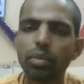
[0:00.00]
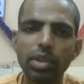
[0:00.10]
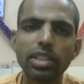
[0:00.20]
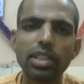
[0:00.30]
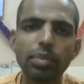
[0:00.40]

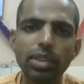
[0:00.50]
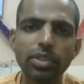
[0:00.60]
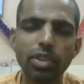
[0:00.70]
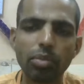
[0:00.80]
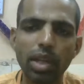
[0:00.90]

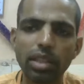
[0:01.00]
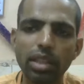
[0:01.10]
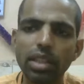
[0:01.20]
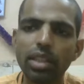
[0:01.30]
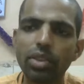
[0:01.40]
principles of
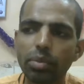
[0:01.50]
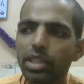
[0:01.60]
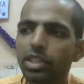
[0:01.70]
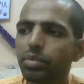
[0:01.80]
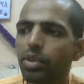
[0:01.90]
bhakti or
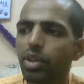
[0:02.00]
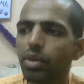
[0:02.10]
principle